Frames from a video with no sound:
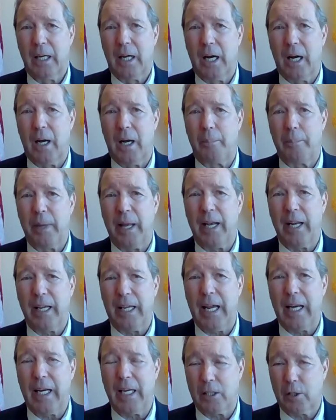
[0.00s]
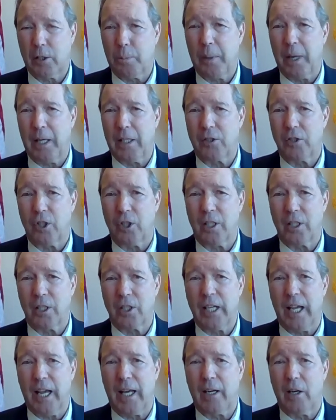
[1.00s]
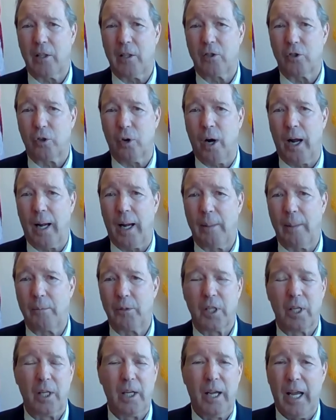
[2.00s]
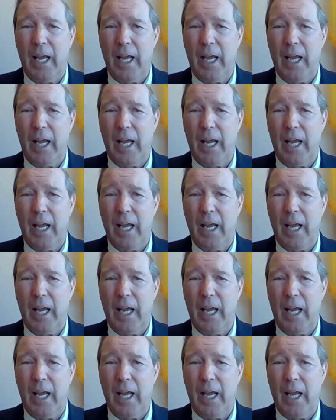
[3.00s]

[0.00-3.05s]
Medicaid expansion has had on tribes.